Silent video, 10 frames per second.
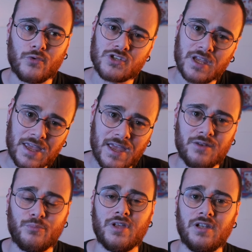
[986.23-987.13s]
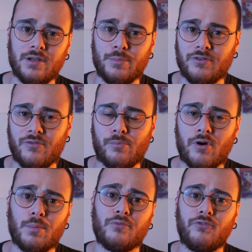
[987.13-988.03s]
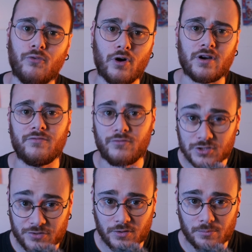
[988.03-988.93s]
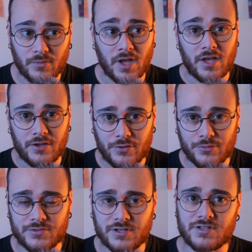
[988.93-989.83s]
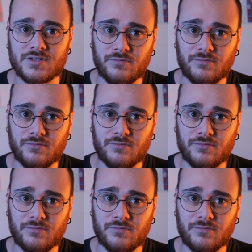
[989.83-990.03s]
which can be a little bit of a problem for the Fujifilm users,